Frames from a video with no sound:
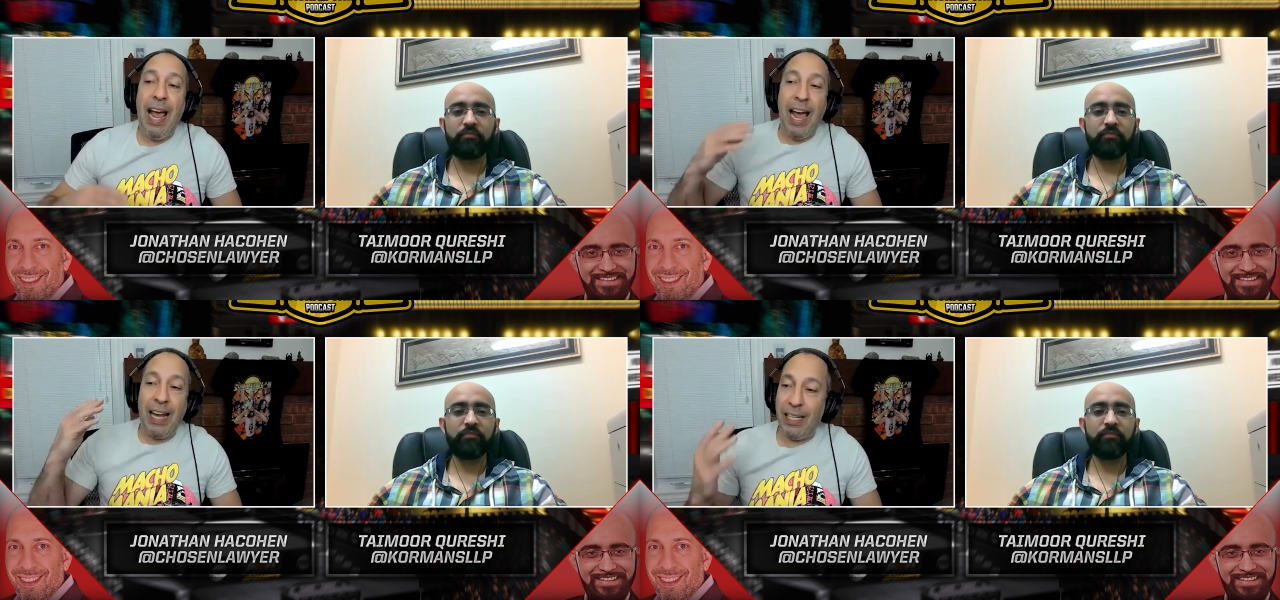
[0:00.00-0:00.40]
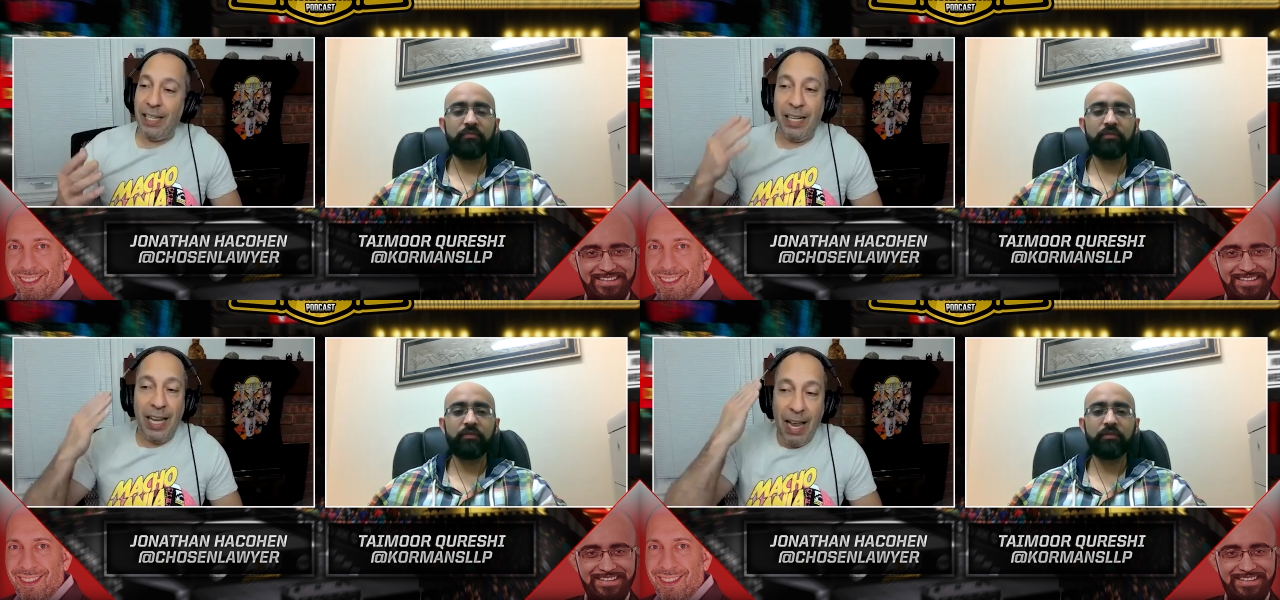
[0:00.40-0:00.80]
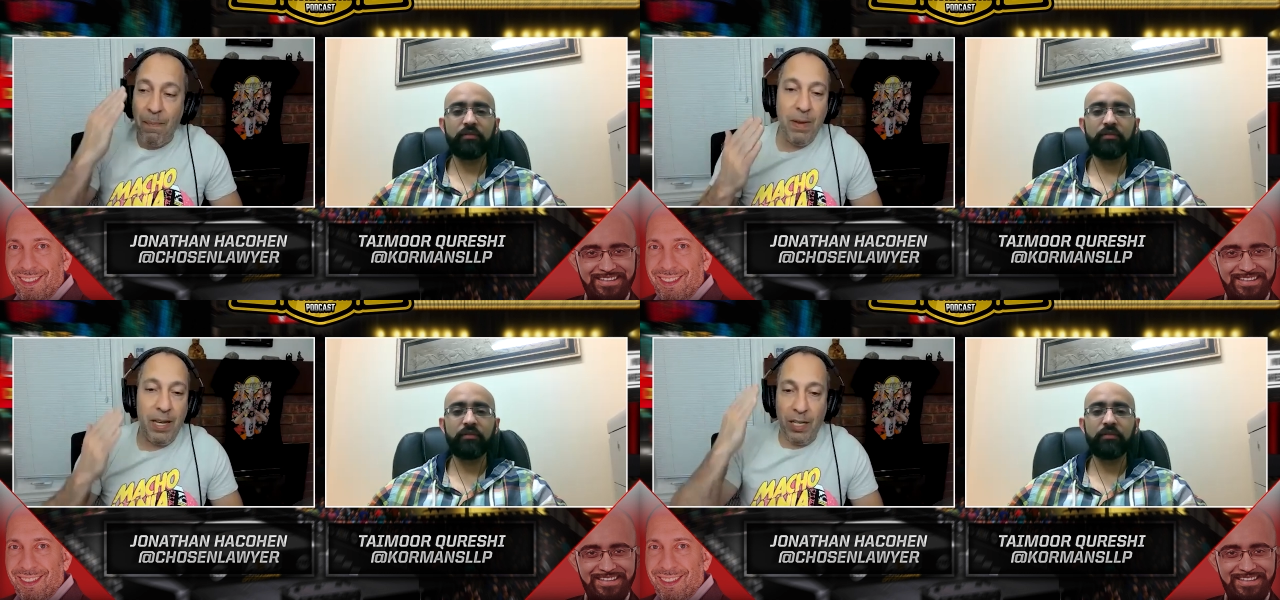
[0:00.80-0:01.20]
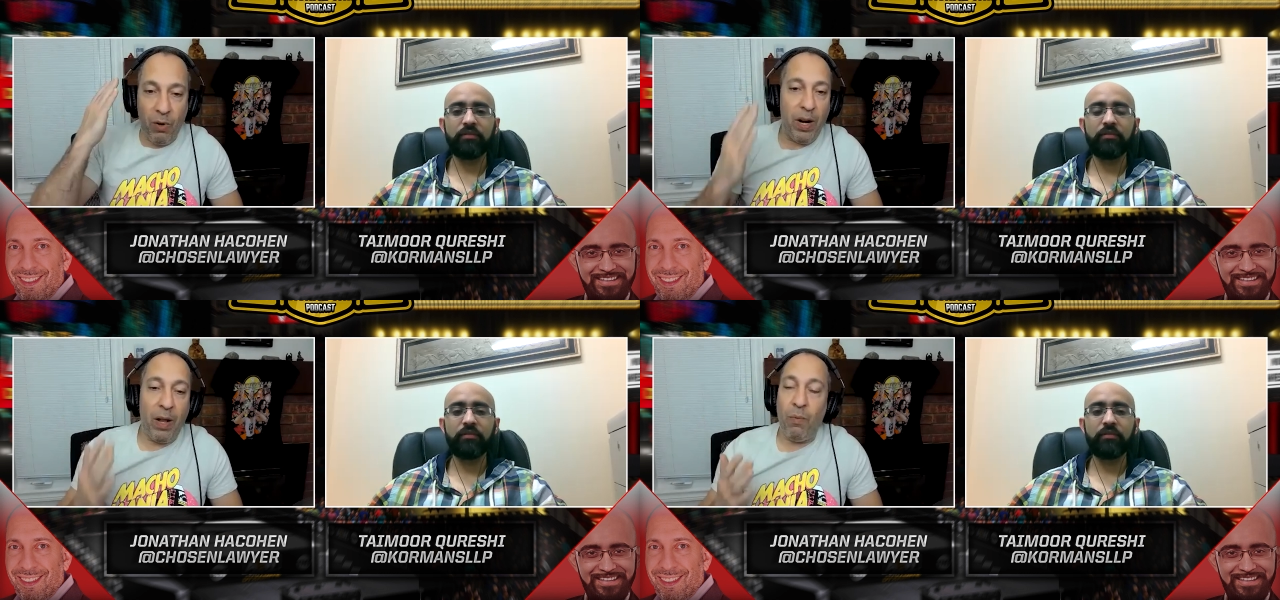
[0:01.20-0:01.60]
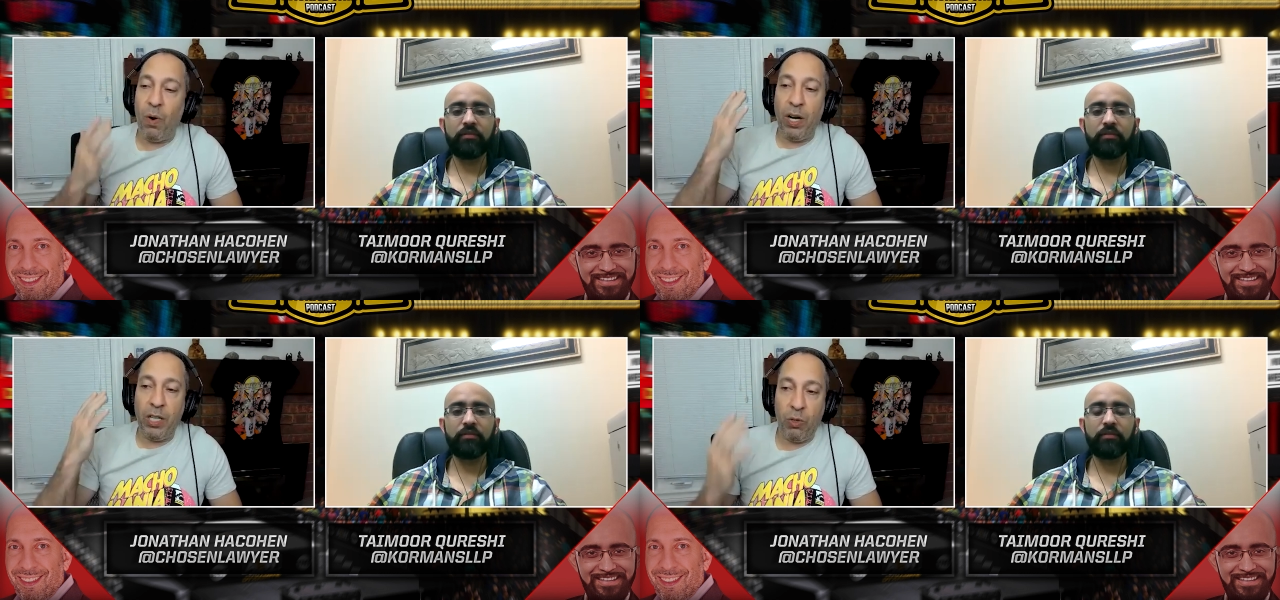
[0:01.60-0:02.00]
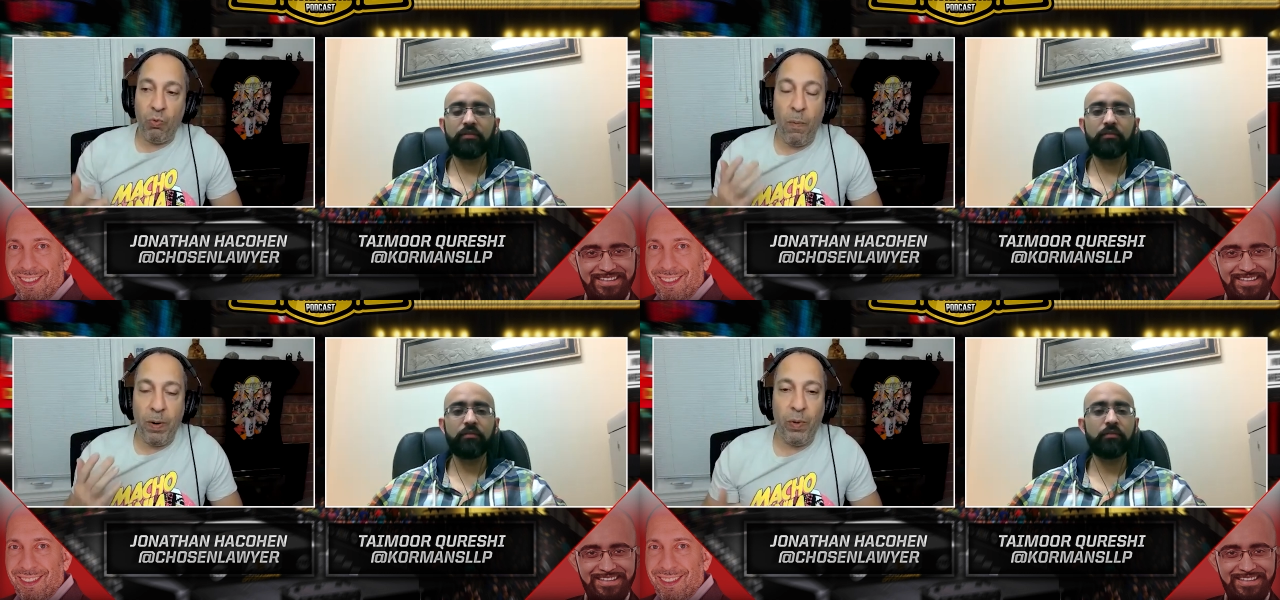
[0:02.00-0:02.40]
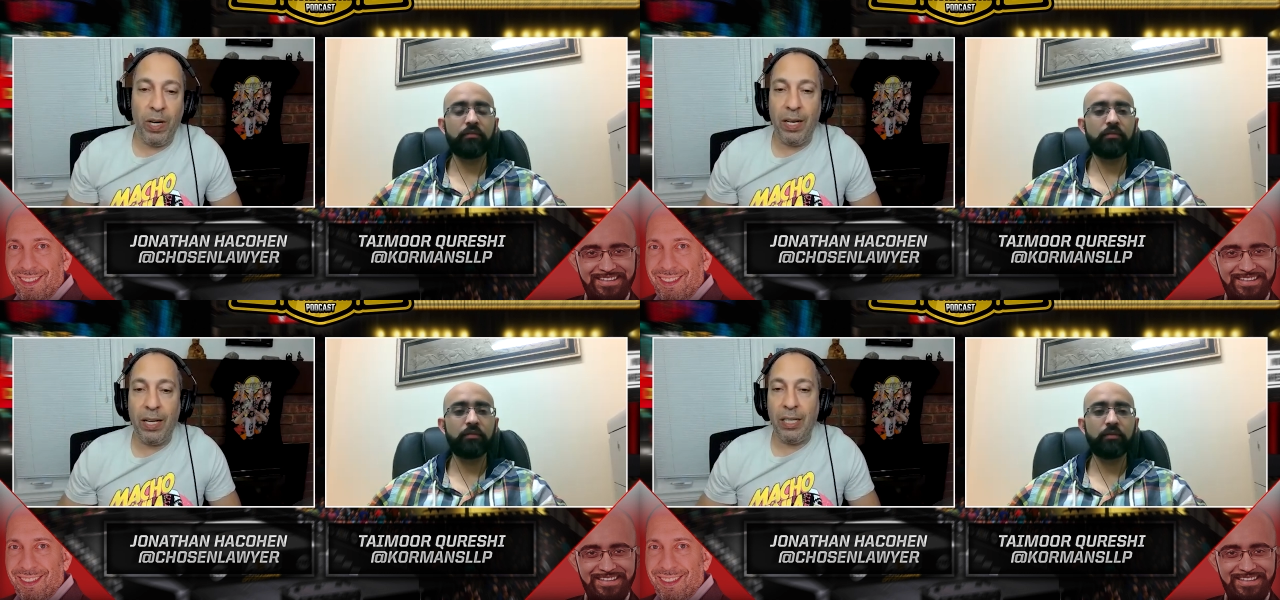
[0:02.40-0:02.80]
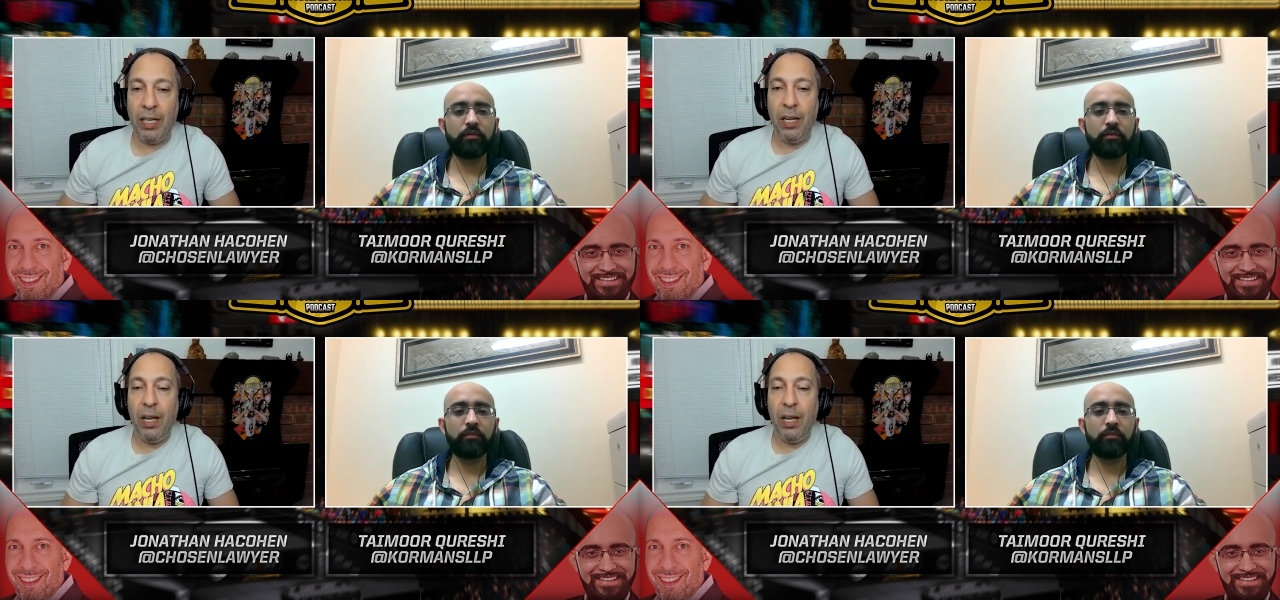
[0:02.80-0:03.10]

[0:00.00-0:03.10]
Speaker 1: And it hit me, you know, when I watched Roman win, I said,